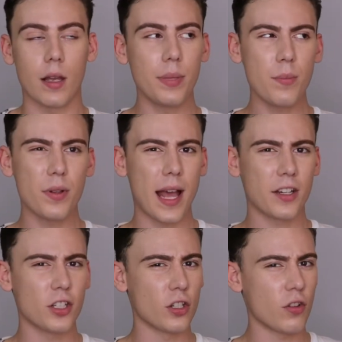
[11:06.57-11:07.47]
Some people
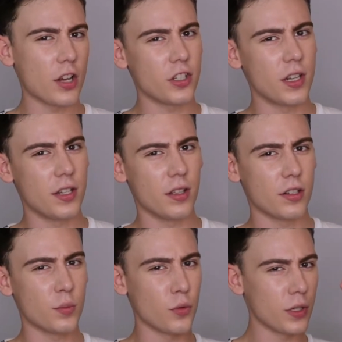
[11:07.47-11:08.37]
actually crush it into their
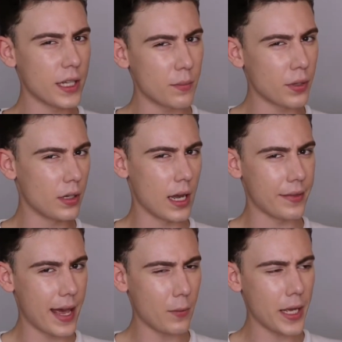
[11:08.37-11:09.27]
spoolie and put it
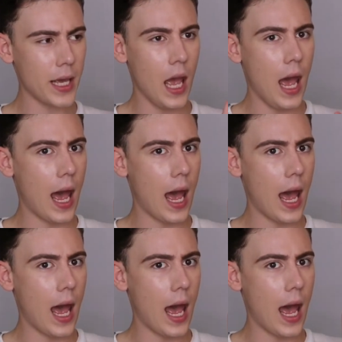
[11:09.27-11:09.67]
on that way.